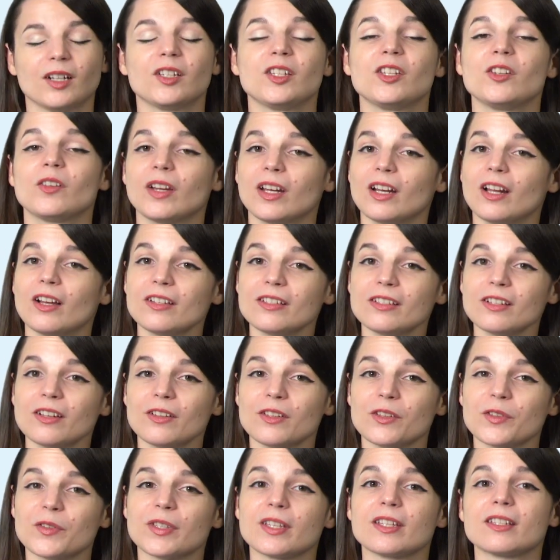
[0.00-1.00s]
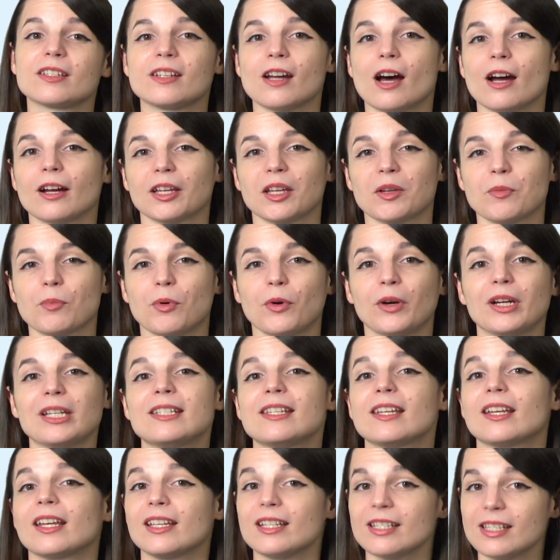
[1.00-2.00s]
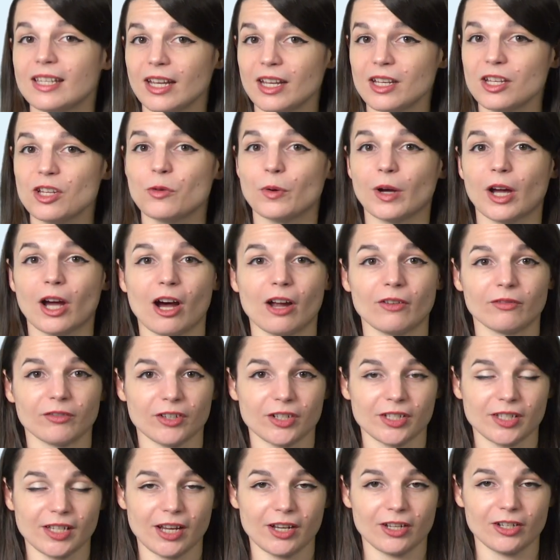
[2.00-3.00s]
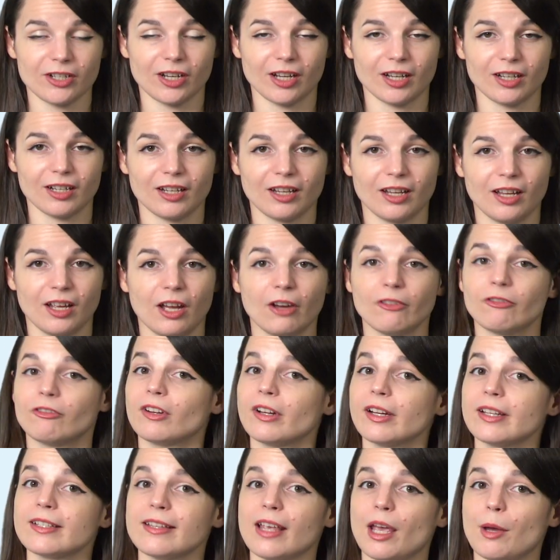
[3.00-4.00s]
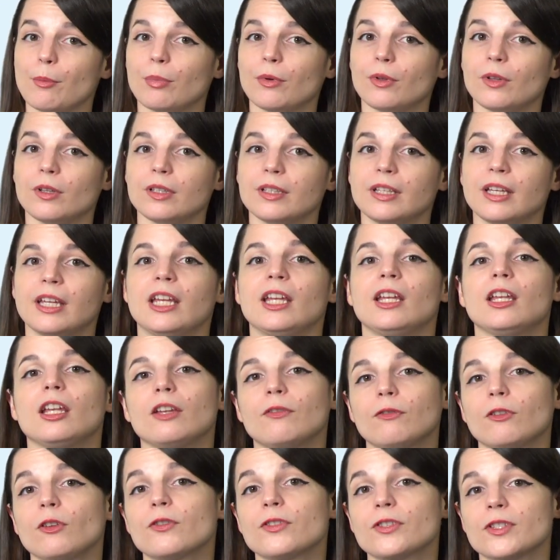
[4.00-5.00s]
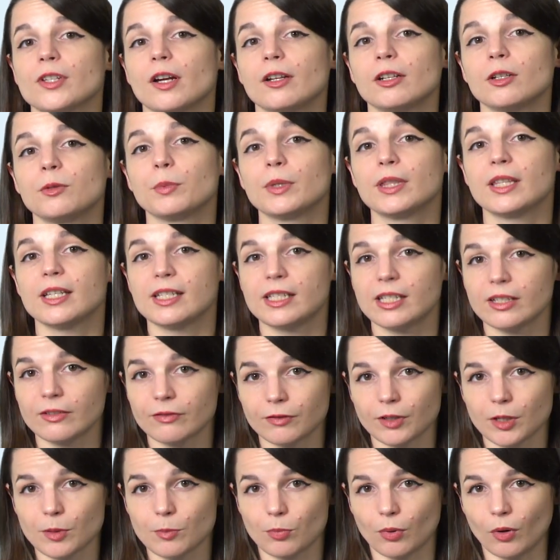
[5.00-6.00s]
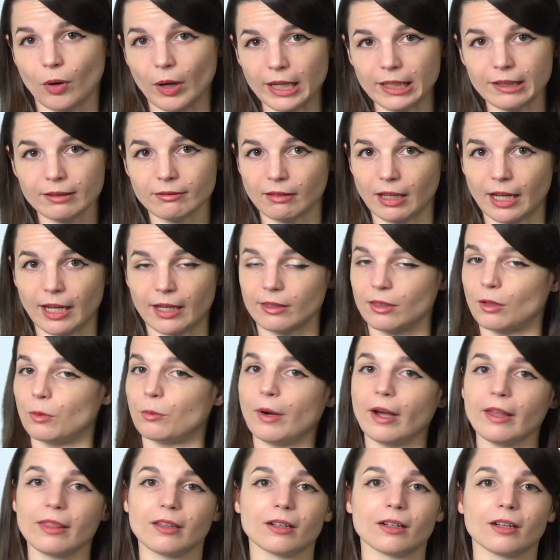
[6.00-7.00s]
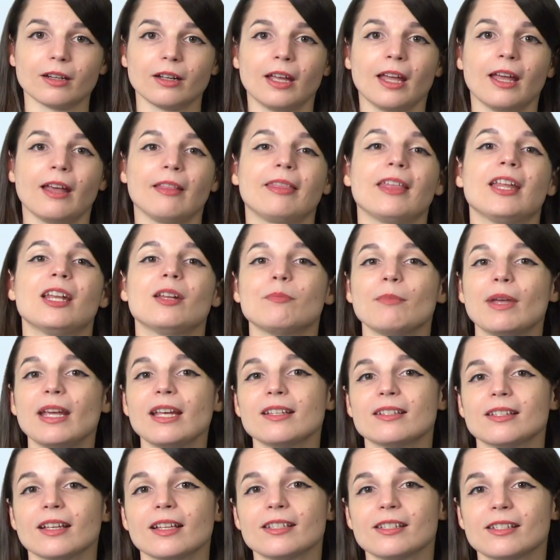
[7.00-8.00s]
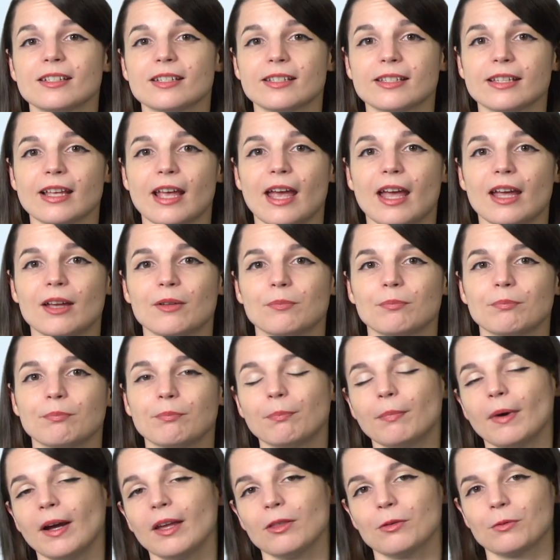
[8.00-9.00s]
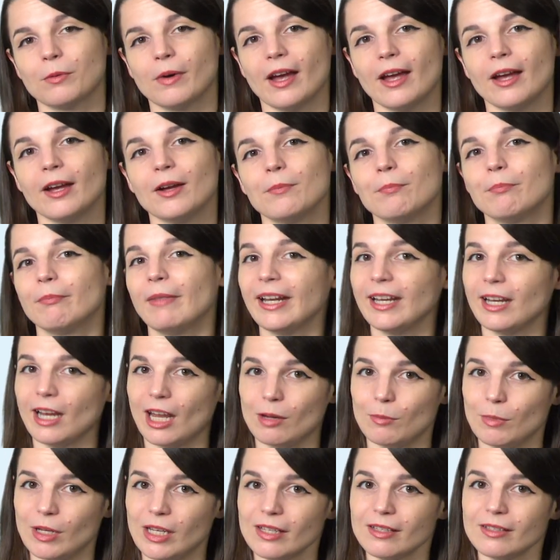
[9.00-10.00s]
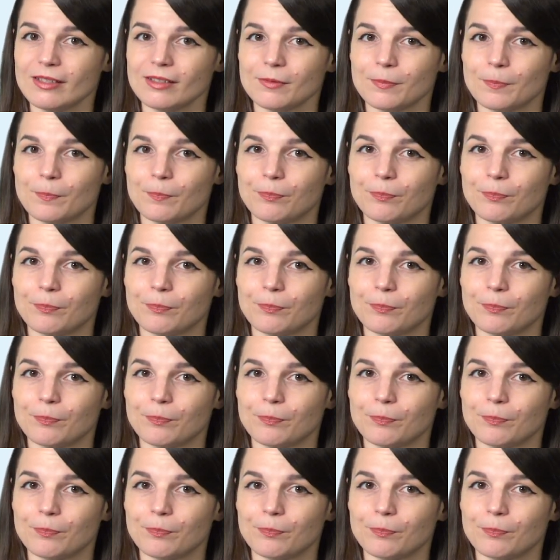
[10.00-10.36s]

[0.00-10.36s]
You can also use this talking point to continue a conversation. For example, If you've started with a different point, like the weather, then it makes sense to say, by the way, my name is.